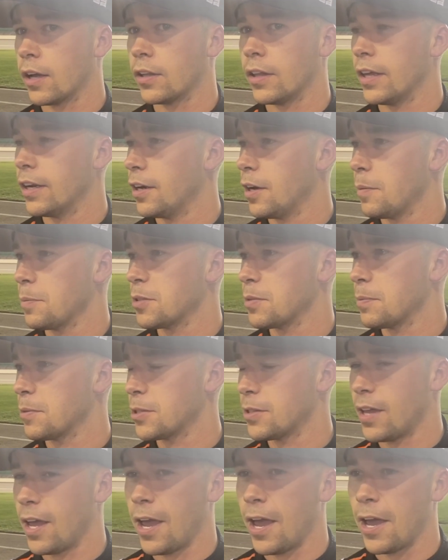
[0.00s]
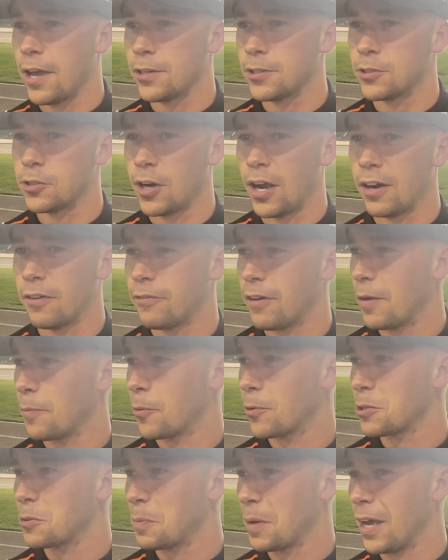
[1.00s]
cleaning up some mistakes, trying to find
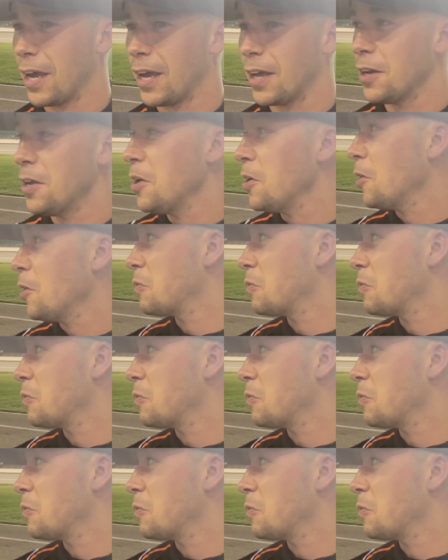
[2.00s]
more speed,